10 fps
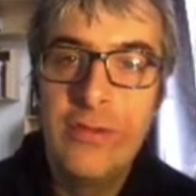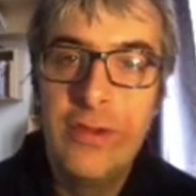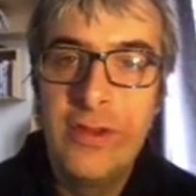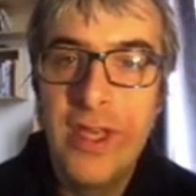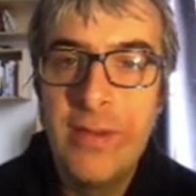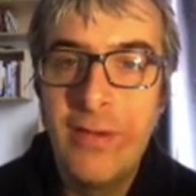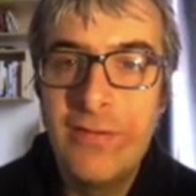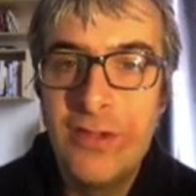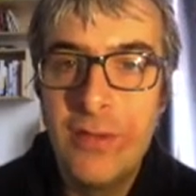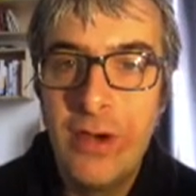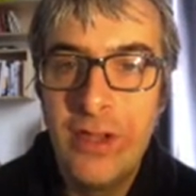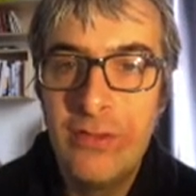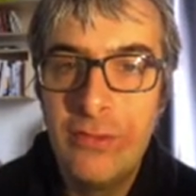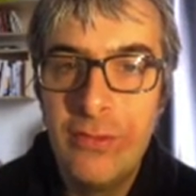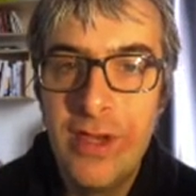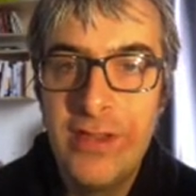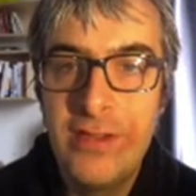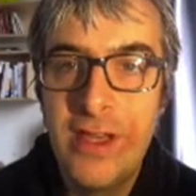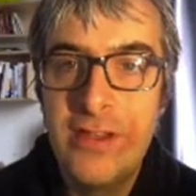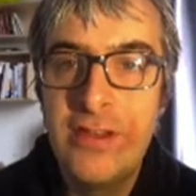the name of someone who made
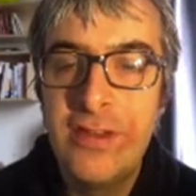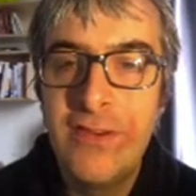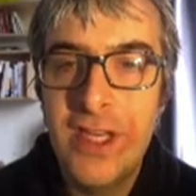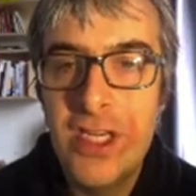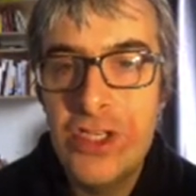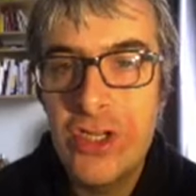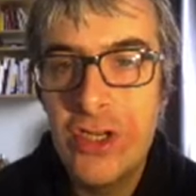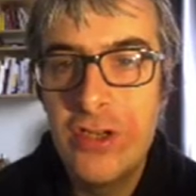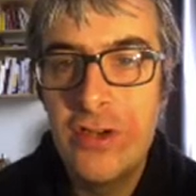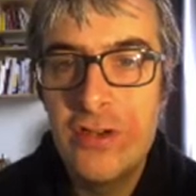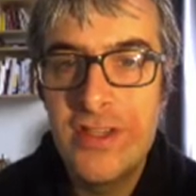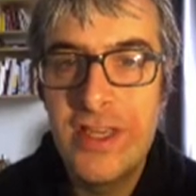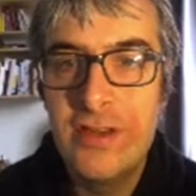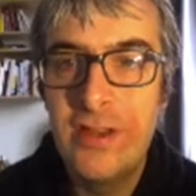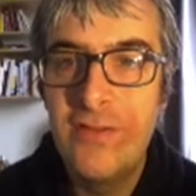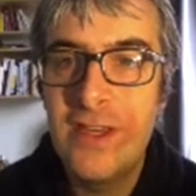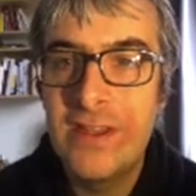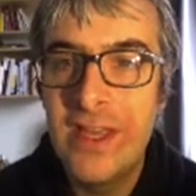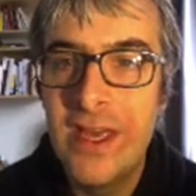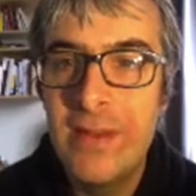an identification, a scientific
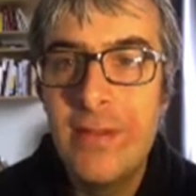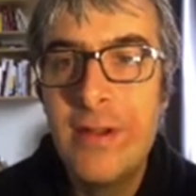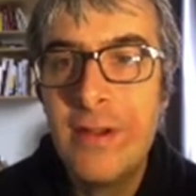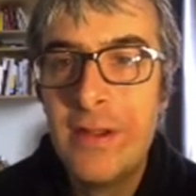name,